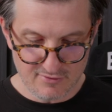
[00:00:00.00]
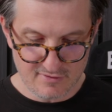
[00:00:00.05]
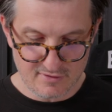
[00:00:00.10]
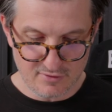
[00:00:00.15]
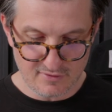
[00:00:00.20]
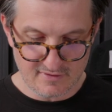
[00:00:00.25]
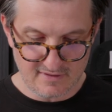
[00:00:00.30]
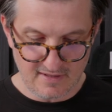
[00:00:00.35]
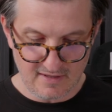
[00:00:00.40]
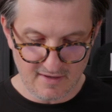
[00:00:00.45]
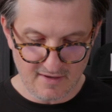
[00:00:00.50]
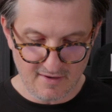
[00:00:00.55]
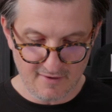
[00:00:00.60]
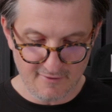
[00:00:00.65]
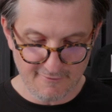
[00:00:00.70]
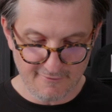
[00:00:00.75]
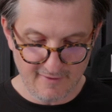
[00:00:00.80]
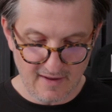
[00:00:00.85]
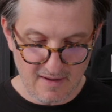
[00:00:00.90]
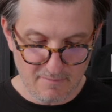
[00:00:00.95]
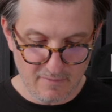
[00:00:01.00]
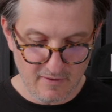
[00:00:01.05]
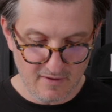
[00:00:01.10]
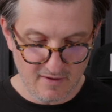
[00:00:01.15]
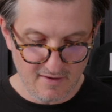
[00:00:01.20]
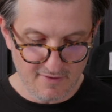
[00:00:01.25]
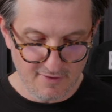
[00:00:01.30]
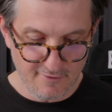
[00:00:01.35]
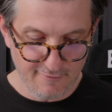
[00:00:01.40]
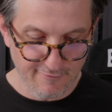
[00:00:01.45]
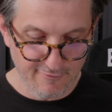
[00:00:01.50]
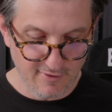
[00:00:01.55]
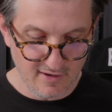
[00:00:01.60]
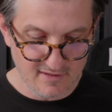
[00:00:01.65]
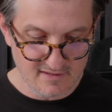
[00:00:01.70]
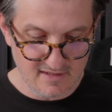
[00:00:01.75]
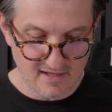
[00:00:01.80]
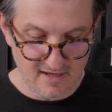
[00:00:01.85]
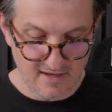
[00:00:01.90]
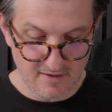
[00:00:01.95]
is your silicone flapper at the
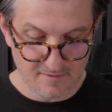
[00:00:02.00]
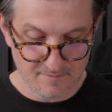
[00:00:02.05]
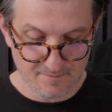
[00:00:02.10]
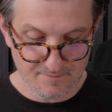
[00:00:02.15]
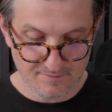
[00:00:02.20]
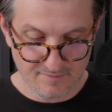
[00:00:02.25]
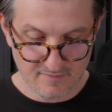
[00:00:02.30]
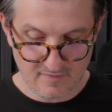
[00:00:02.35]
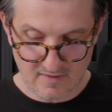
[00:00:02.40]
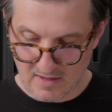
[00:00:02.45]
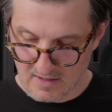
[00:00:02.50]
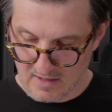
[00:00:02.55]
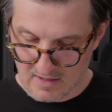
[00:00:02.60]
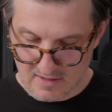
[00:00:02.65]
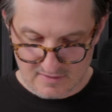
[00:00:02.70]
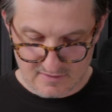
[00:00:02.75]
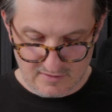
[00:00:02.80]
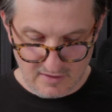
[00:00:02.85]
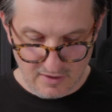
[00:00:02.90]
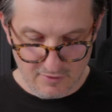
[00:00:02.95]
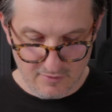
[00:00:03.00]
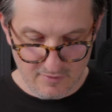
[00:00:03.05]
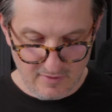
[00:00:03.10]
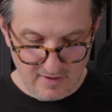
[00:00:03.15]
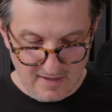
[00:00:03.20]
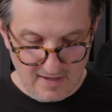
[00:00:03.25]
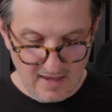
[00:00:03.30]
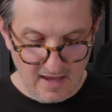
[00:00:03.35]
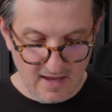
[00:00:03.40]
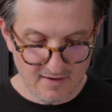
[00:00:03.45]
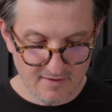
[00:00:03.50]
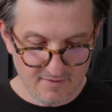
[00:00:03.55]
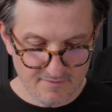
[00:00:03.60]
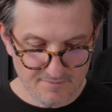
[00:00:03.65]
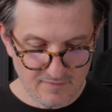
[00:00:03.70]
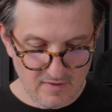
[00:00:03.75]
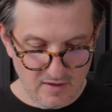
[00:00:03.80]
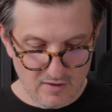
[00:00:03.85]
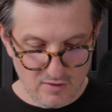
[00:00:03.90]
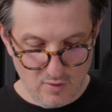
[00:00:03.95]
front here. So again,
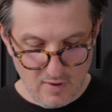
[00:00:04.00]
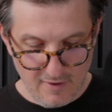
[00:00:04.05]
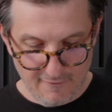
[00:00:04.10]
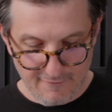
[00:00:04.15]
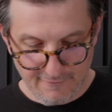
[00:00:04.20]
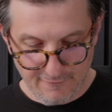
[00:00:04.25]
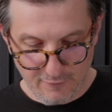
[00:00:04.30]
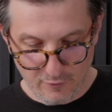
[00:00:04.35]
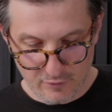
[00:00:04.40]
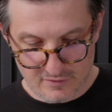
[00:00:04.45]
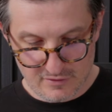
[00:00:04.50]
you have 4